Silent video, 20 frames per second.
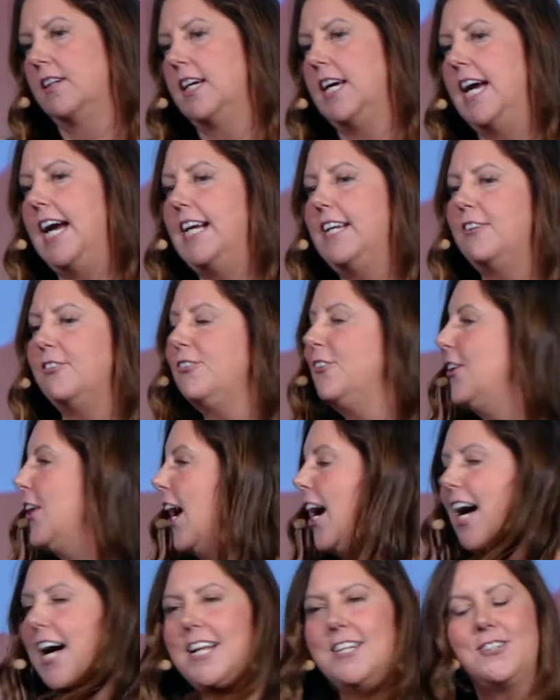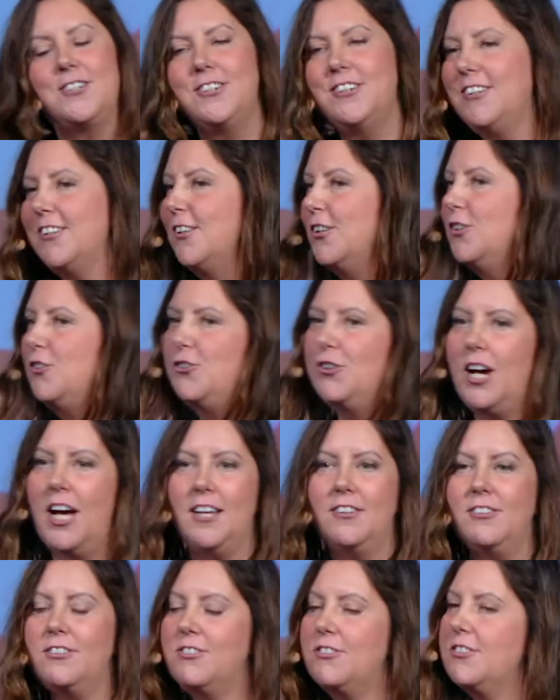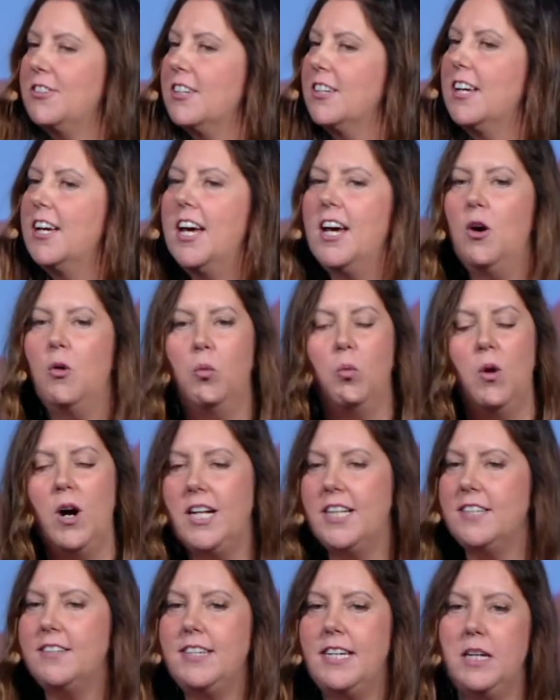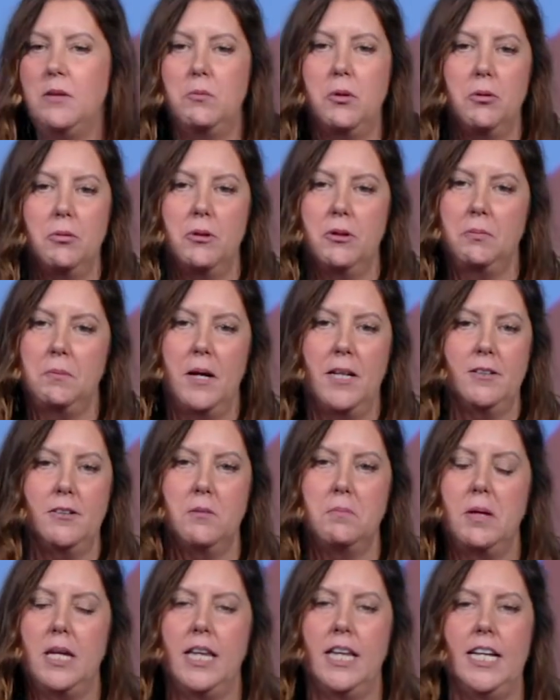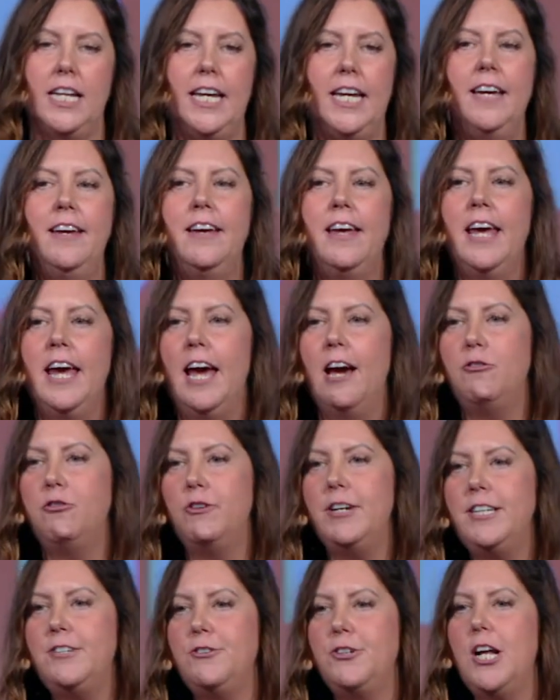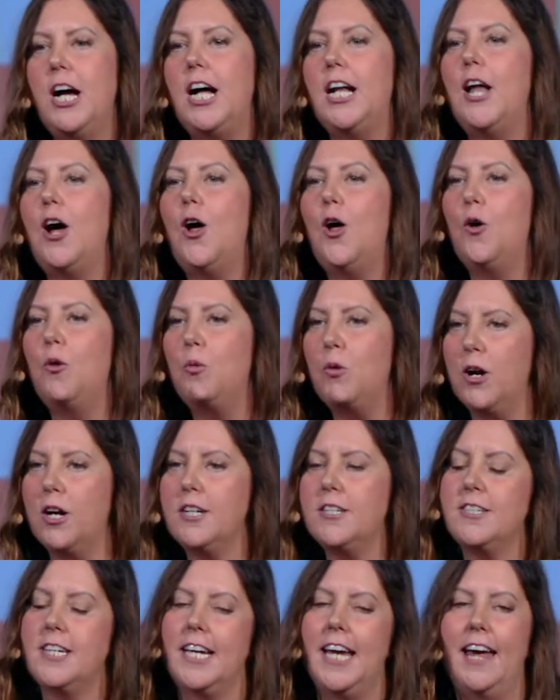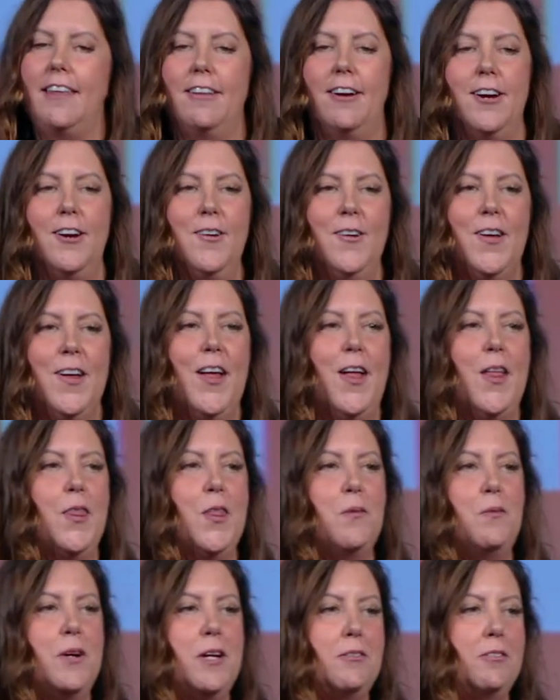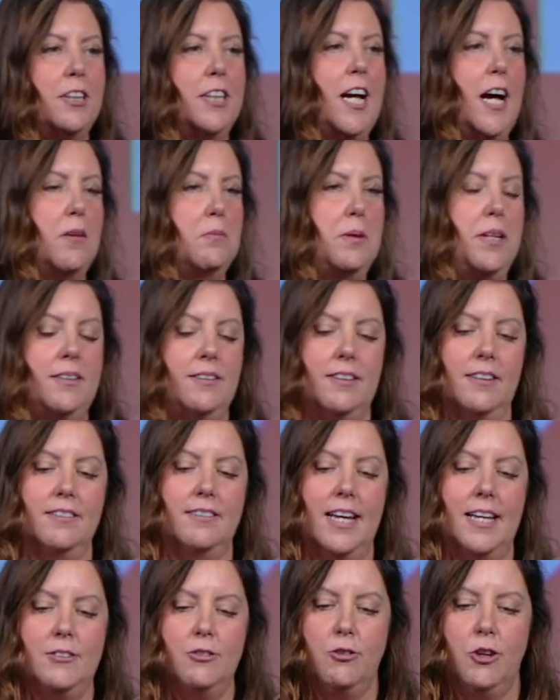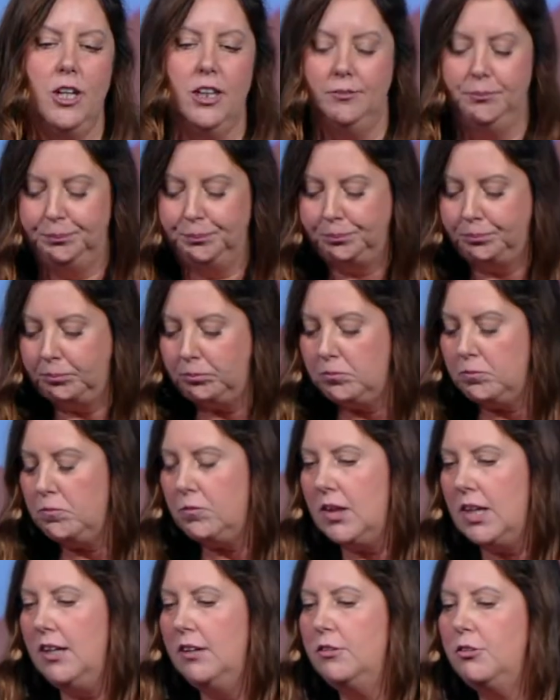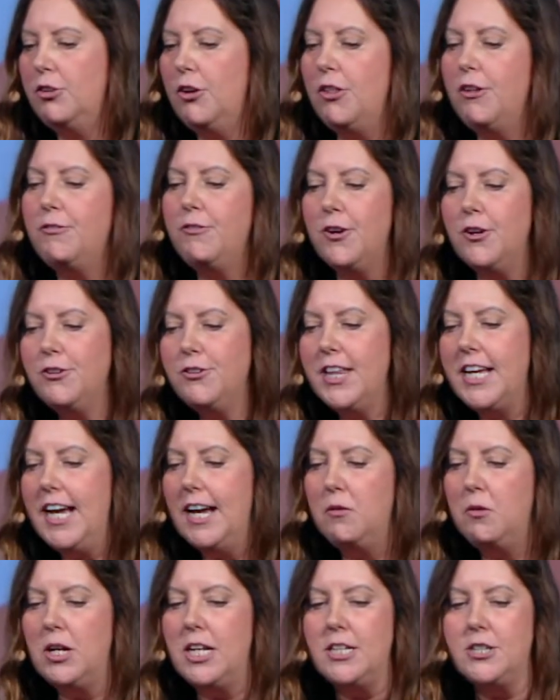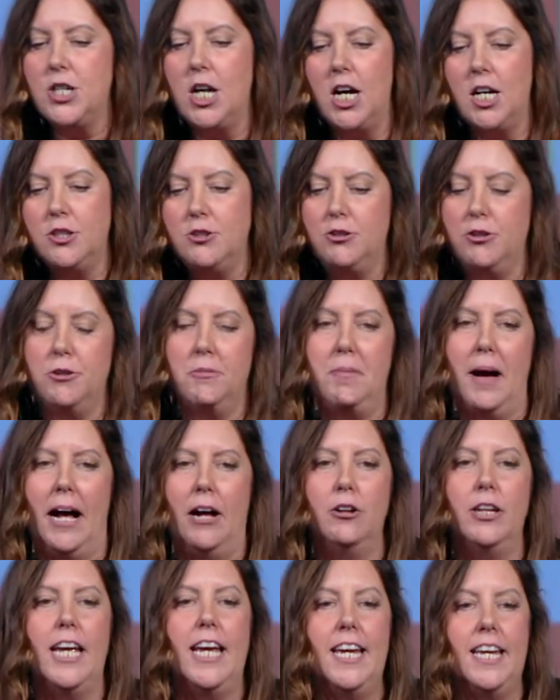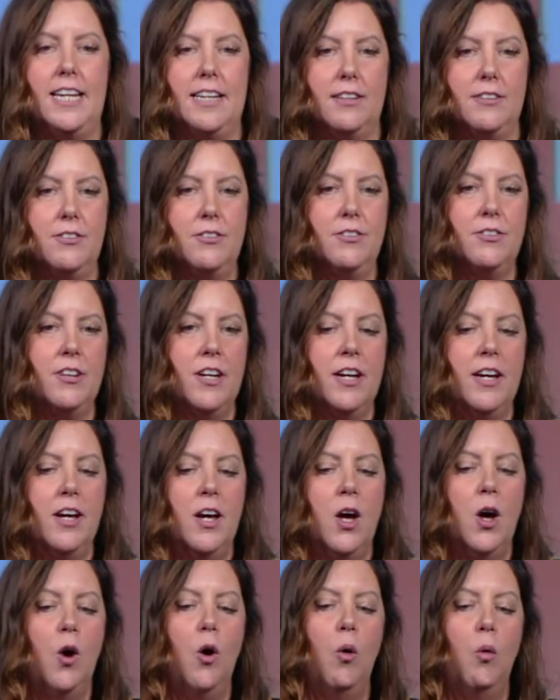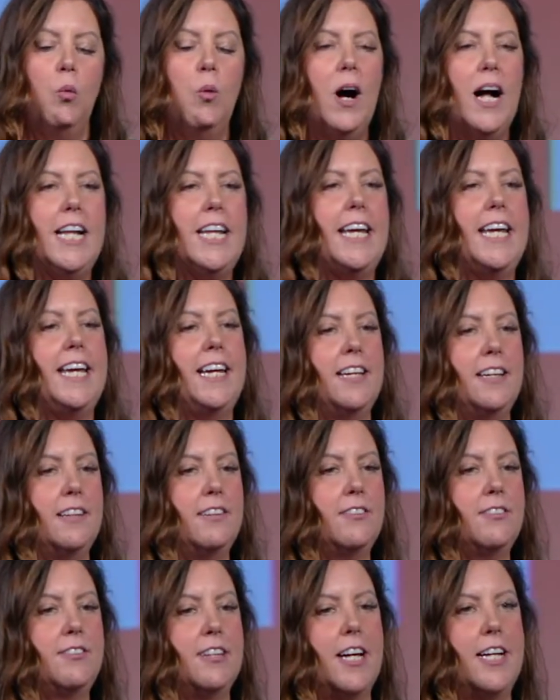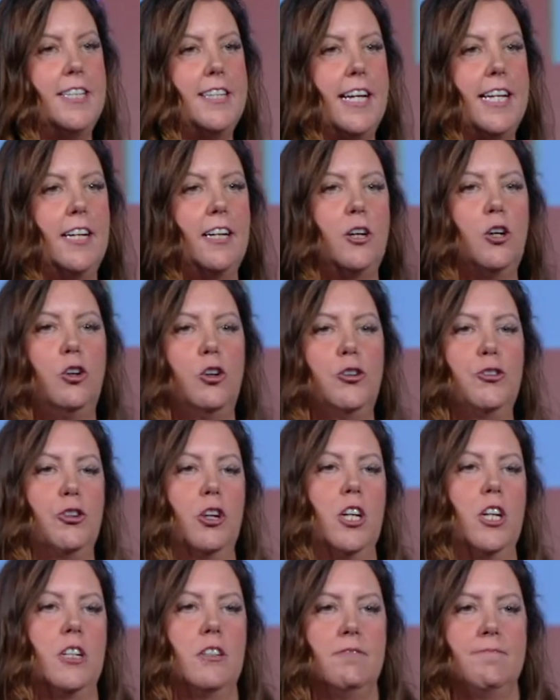It is not just one team's responsibility. If we do not all work together, then we will not be successful. So the first thing I want to talk to you about is, what is a data culture?